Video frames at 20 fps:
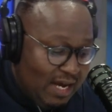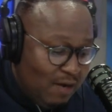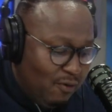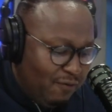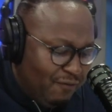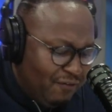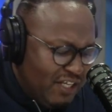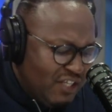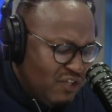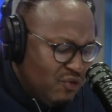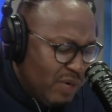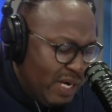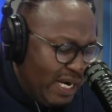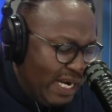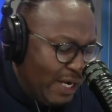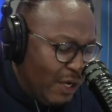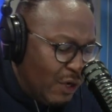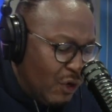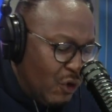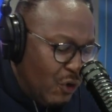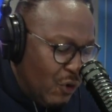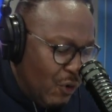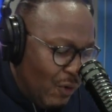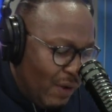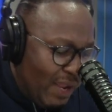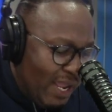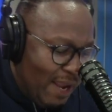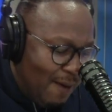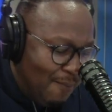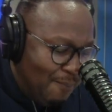We first really knew
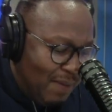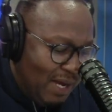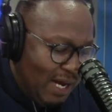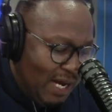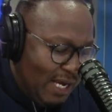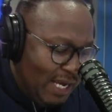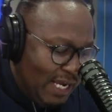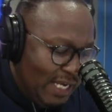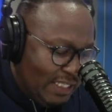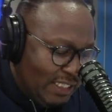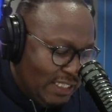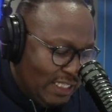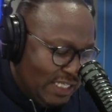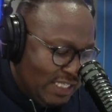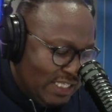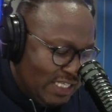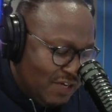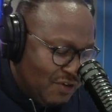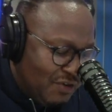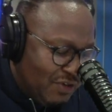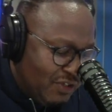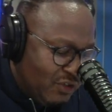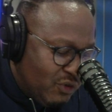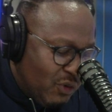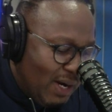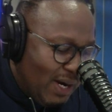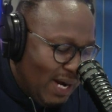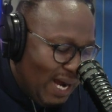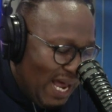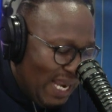him in the series
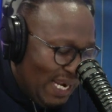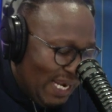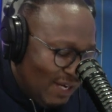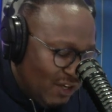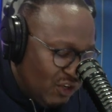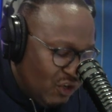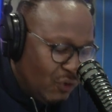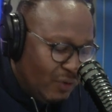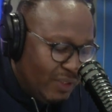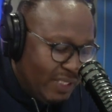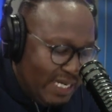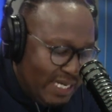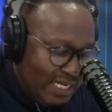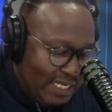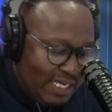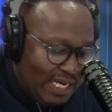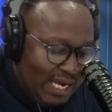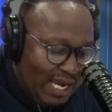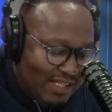Gwakhala Nyonini